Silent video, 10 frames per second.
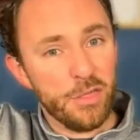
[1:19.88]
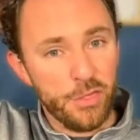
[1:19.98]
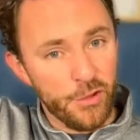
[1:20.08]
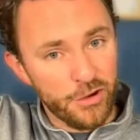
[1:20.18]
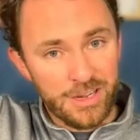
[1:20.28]

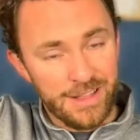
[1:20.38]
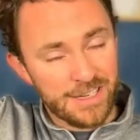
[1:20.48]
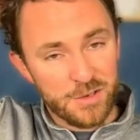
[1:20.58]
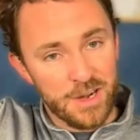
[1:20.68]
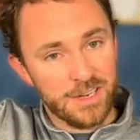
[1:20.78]
30.
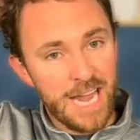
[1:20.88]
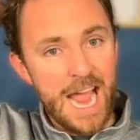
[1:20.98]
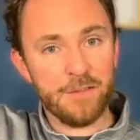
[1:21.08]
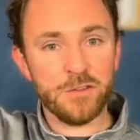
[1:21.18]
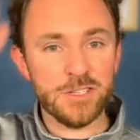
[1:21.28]
That's right.
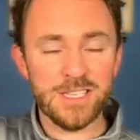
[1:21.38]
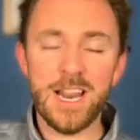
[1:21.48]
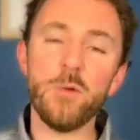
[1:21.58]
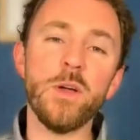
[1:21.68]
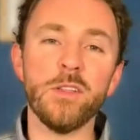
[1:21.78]
After
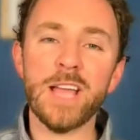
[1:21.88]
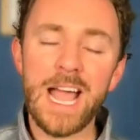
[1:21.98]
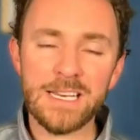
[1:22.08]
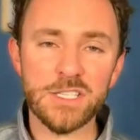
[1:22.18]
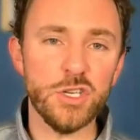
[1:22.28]
today, we only
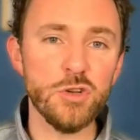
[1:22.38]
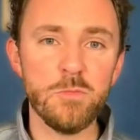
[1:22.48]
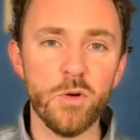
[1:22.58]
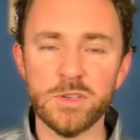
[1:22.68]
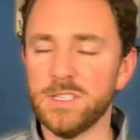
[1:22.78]
got two
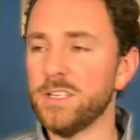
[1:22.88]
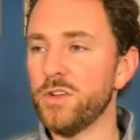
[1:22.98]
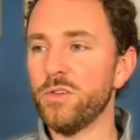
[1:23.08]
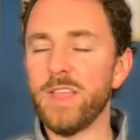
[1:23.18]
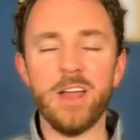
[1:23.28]
more to
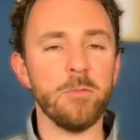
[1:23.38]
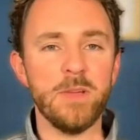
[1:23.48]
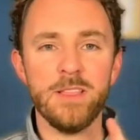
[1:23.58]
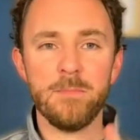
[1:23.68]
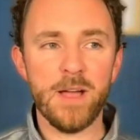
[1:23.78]
do. That'll be
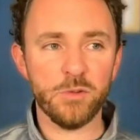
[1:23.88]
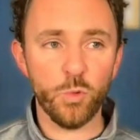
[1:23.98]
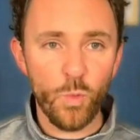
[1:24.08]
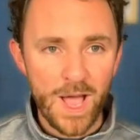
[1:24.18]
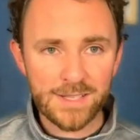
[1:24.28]
the
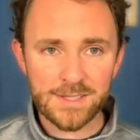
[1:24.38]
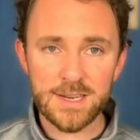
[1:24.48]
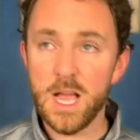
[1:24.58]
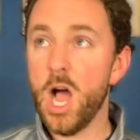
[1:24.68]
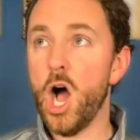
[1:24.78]
Mountain West
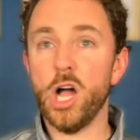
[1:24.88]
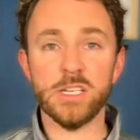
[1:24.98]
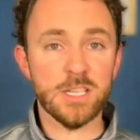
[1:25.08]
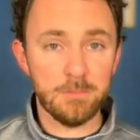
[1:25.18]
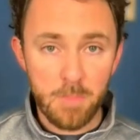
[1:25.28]
on
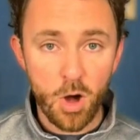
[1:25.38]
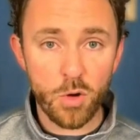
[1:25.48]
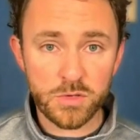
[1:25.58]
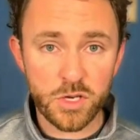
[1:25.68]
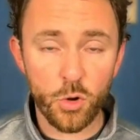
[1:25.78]

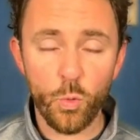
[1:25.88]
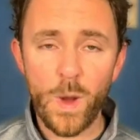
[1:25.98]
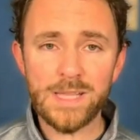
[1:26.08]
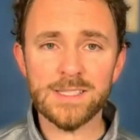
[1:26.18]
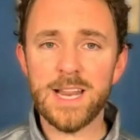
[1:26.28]
tomorrow's show,
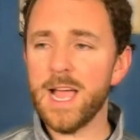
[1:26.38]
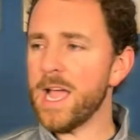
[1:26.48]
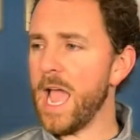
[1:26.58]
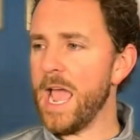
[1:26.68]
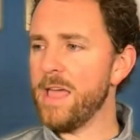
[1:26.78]

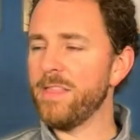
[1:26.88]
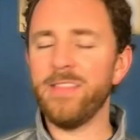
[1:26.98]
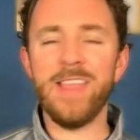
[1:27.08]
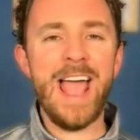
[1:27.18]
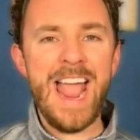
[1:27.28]
Wednesday, and then
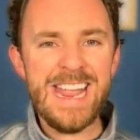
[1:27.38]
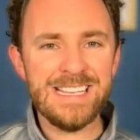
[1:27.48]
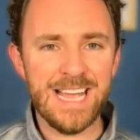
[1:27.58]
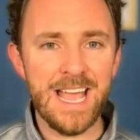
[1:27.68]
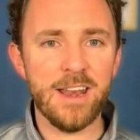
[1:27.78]
the
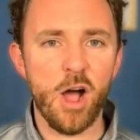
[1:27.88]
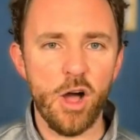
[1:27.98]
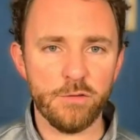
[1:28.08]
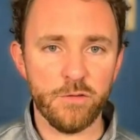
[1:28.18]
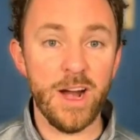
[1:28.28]
A10
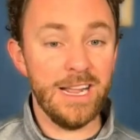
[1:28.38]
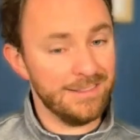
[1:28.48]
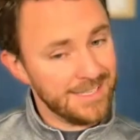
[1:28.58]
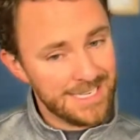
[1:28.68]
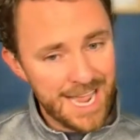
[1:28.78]
on Friday.
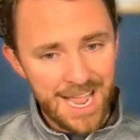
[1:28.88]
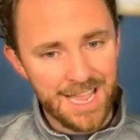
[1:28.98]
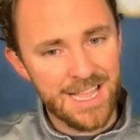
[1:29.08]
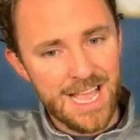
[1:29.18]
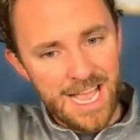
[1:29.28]

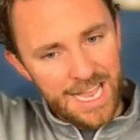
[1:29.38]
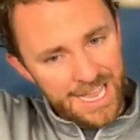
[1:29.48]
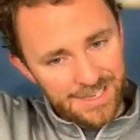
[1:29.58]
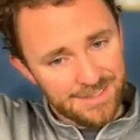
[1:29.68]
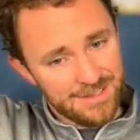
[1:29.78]
Today
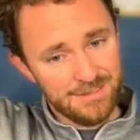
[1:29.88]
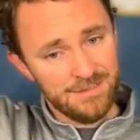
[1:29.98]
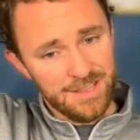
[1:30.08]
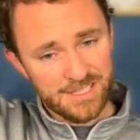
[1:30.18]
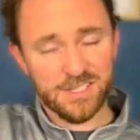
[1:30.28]
is
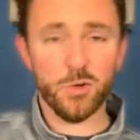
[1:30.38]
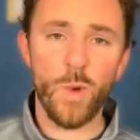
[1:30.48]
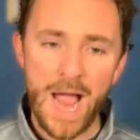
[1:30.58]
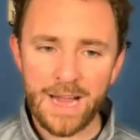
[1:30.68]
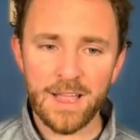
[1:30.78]
the
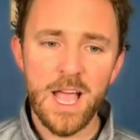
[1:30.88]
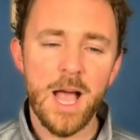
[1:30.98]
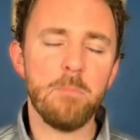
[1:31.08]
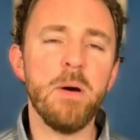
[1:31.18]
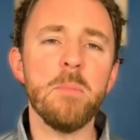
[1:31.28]
SWAC.
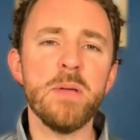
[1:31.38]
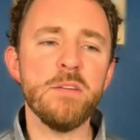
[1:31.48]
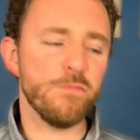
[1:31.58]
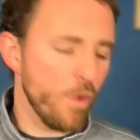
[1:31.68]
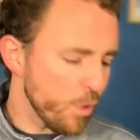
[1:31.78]
But
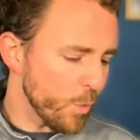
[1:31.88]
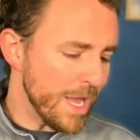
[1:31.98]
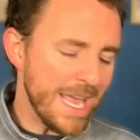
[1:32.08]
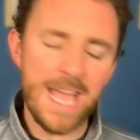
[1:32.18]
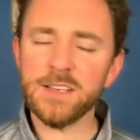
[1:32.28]
before we
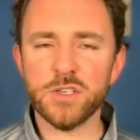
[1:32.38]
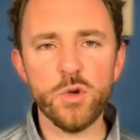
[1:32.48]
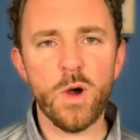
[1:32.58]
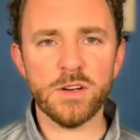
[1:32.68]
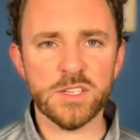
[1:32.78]
get to
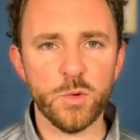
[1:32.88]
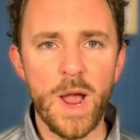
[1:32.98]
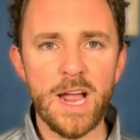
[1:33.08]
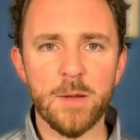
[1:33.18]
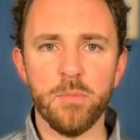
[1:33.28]
our
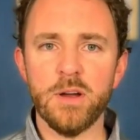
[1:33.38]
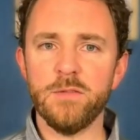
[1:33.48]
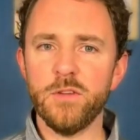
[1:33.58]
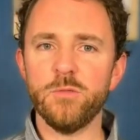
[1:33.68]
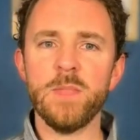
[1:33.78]
SWAC
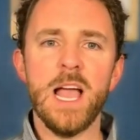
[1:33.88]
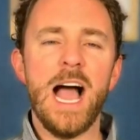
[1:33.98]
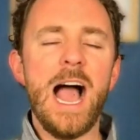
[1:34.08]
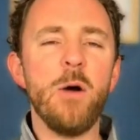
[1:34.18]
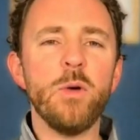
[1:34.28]
preview,
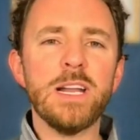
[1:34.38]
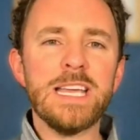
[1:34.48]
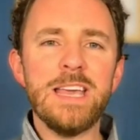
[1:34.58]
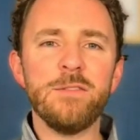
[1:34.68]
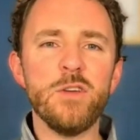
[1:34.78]
I want to
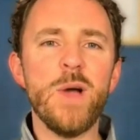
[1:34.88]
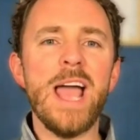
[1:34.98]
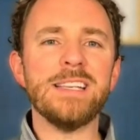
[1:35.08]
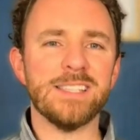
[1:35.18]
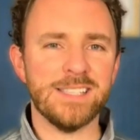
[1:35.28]
give you a
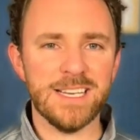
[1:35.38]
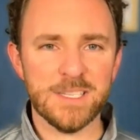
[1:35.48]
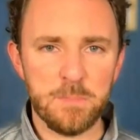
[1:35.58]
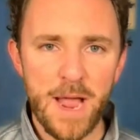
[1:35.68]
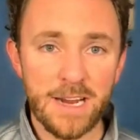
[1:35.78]

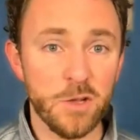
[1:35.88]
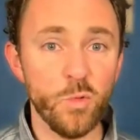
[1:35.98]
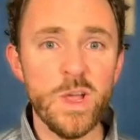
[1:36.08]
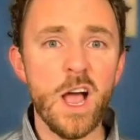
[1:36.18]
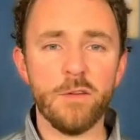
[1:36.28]
six-pack.
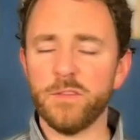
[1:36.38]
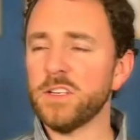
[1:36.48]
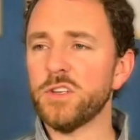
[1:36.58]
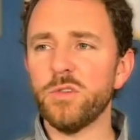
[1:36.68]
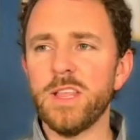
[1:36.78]
We often
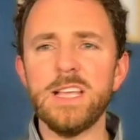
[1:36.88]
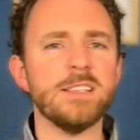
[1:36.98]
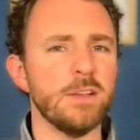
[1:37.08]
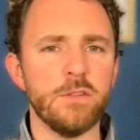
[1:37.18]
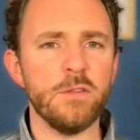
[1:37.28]
do these,
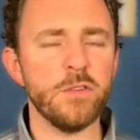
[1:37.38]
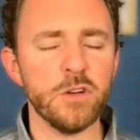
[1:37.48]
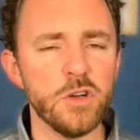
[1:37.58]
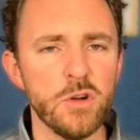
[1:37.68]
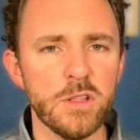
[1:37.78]
if you're
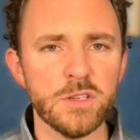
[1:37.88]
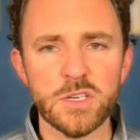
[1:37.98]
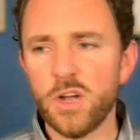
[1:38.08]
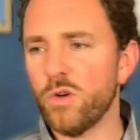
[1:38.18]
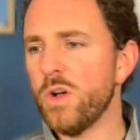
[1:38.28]
new to the
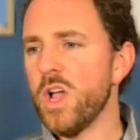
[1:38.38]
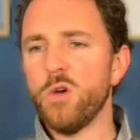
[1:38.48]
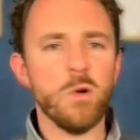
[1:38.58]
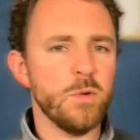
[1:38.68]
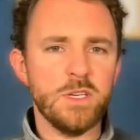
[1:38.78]
show,
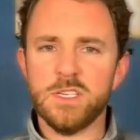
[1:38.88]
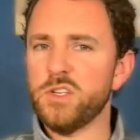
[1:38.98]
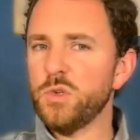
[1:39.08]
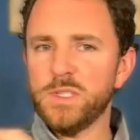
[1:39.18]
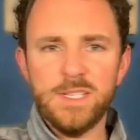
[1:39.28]
where we just
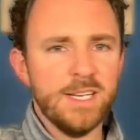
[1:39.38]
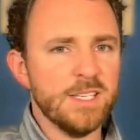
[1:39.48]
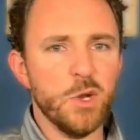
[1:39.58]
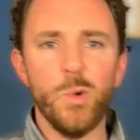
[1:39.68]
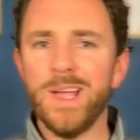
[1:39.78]
do six
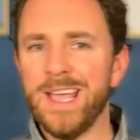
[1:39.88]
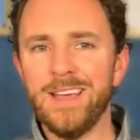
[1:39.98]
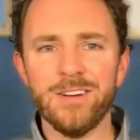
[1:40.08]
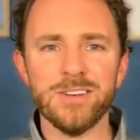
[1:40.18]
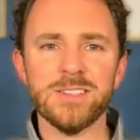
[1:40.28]
quick
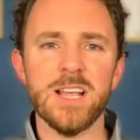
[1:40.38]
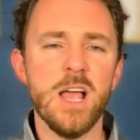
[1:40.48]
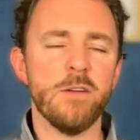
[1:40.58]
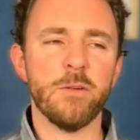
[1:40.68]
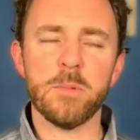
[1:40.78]
hitters
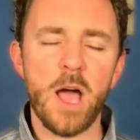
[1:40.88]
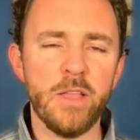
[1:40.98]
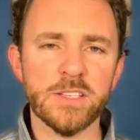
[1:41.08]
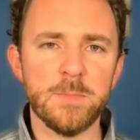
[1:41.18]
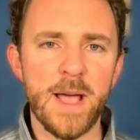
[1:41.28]
from
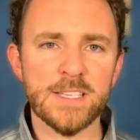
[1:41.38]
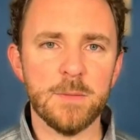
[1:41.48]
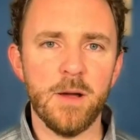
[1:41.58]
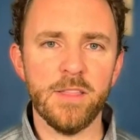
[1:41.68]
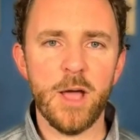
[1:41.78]
college
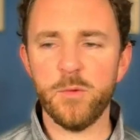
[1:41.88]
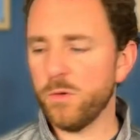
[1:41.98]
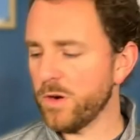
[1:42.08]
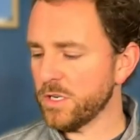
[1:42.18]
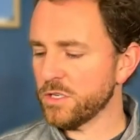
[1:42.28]
basketball that we
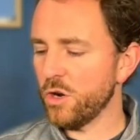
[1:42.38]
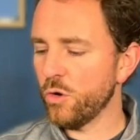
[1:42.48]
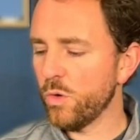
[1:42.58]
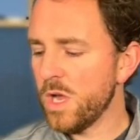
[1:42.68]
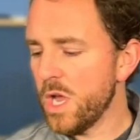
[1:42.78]
want to
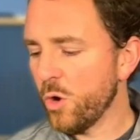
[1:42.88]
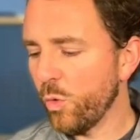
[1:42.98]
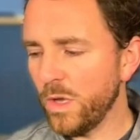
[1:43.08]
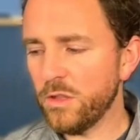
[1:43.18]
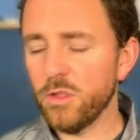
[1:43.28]
show
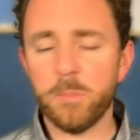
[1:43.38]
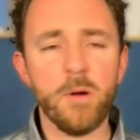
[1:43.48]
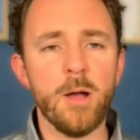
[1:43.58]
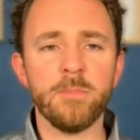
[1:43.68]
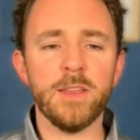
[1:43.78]
with you. The
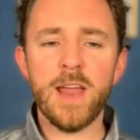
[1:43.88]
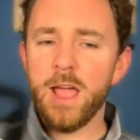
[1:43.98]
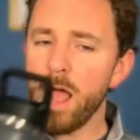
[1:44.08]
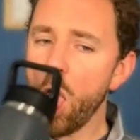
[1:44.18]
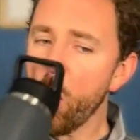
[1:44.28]
problem today,